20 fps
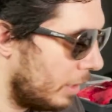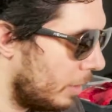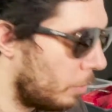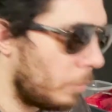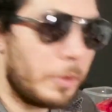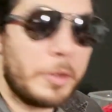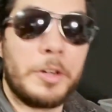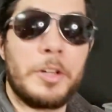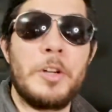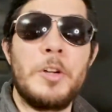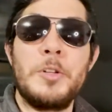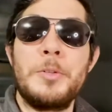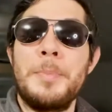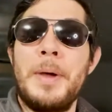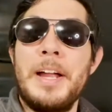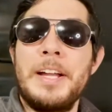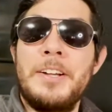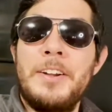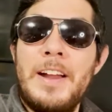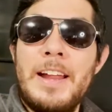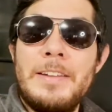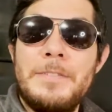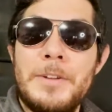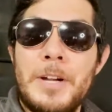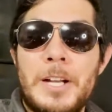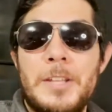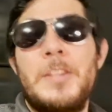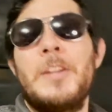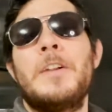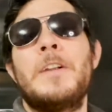Well, there goes my
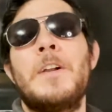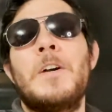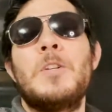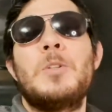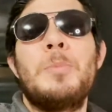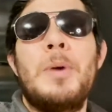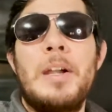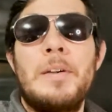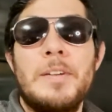graveyard. There goes my